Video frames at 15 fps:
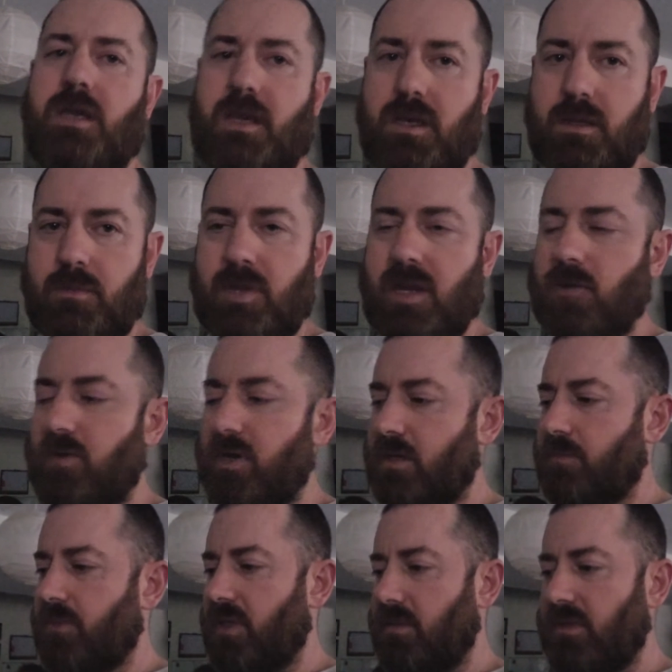I
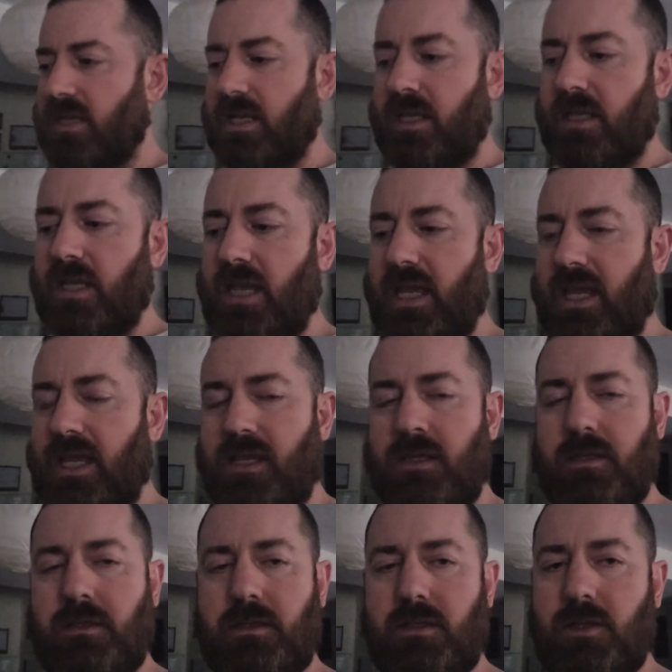recommend getting a